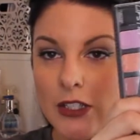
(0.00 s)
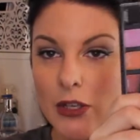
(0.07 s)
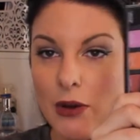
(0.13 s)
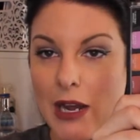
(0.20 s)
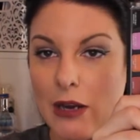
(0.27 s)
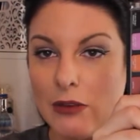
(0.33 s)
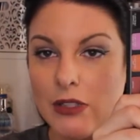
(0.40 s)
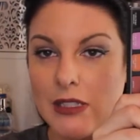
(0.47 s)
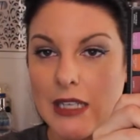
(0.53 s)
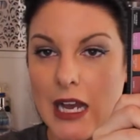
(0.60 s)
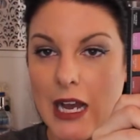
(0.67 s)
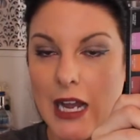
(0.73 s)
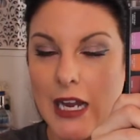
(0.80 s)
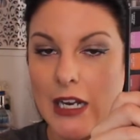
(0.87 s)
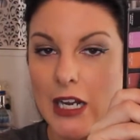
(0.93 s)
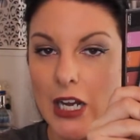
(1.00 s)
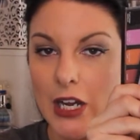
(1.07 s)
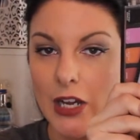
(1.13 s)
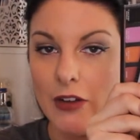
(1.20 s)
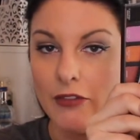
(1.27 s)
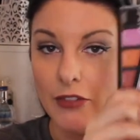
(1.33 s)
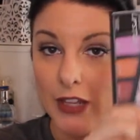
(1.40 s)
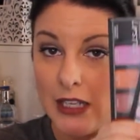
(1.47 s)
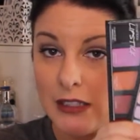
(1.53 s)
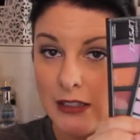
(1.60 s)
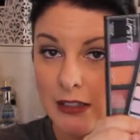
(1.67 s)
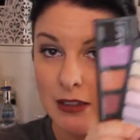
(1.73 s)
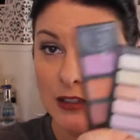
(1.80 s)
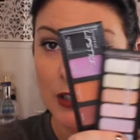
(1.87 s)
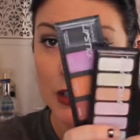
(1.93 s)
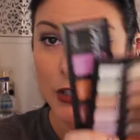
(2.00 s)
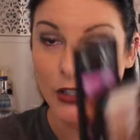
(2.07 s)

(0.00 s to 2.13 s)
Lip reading: So outside of this,